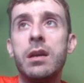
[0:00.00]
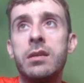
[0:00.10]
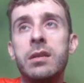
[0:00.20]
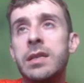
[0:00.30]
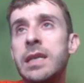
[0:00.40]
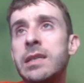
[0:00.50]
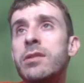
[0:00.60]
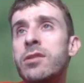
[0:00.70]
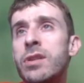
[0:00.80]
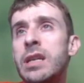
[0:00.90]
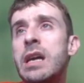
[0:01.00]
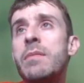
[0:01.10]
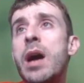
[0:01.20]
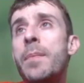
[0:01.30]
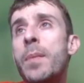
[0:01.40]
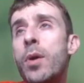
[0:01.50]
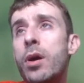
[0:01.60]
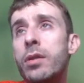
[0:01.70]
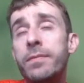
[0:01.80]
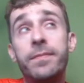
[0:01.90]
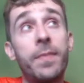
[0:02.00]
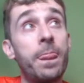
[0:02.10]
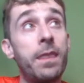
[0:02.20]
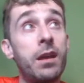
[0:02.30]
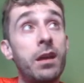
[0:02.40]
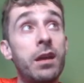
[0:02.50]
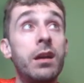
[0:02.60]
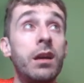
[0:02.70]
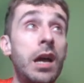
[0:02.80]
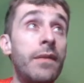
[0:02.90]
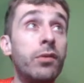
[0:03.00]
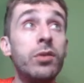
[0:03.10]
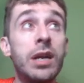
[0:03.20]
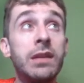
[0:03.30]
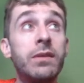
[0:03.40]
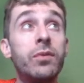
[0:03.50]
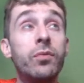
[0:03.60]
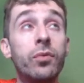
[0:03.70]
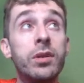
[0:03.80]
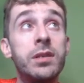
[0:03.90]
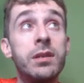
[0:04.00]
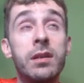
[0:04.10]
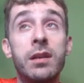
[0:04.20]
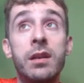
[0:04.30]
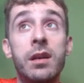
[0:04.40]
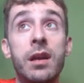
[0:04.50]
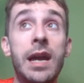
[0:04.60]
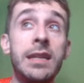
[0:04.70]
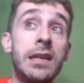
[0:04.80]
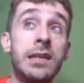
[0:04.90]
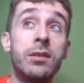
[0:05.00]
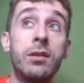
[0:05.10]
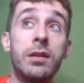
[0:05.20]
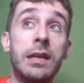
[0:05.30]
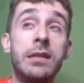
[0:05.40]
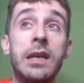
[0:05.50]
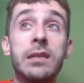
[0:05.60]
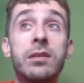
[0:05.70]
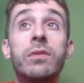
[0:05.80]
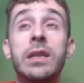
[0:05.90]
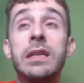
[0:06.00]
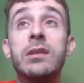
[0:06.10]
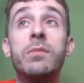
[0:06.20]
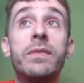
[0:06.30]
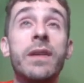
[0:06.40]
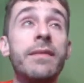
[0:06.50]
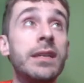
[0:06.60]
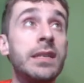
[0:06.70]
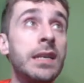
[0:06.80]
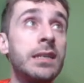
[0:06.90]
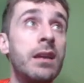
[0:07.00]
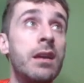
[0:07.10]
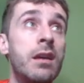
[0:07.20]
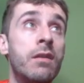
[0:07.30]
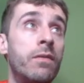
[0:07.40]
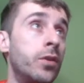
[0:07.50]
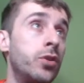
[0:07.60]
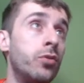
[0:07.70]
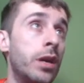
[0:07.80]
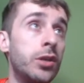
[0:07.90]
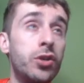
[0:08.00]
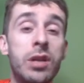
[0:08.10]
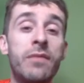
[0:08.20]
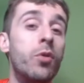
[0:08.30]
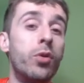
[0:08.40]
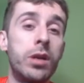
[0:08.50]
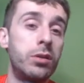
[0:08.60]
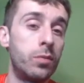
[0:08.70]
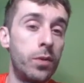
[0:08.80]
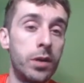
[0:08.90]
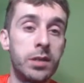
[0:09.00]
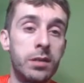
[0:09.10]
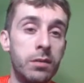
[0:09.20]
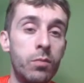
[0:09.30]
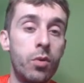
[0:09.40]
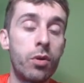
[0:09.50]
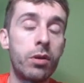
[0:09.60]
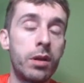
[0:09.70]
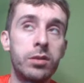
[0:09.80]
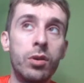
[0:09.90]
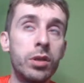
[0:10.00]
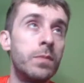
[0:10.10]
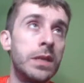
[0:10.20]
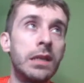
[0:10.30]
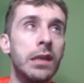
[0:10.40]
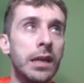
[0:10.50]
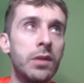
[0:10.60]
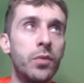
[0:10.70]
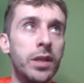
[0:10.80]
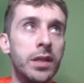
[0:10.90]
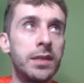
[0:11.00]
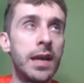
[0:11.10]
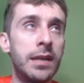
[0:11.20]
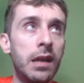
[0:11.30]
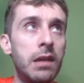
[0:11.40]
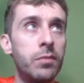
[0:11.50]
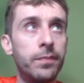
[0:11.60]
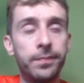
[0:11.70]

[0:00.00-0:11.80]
So in this case, considering that I'm up a pawn, have a good activity with rooks, and he has some weaknesses on b5 and e6, for sure I should have more than 2 points more. So it means that I can win this endgame.